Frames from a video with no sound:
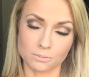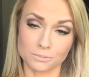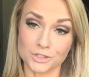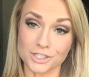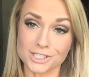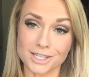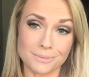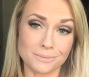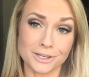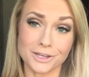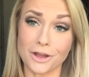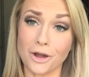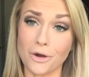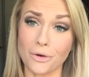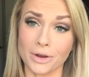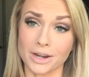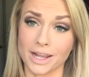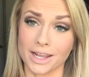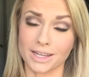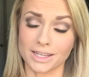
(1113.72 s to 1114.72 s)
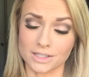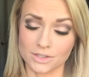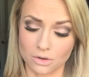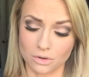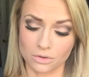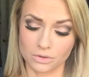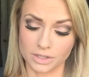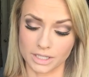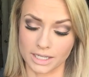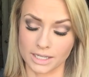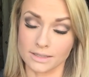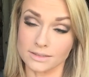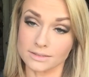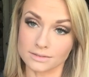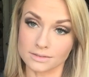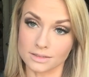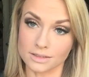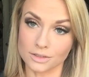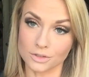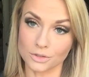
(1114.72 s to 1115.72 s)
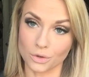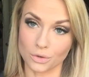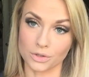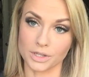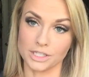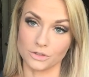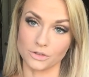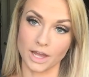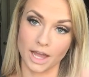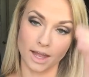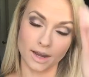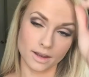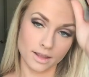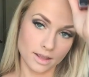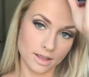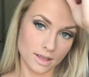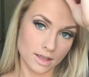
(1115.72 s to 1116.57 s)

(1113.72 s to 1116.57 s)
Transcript: Just let me know and I can totally do that.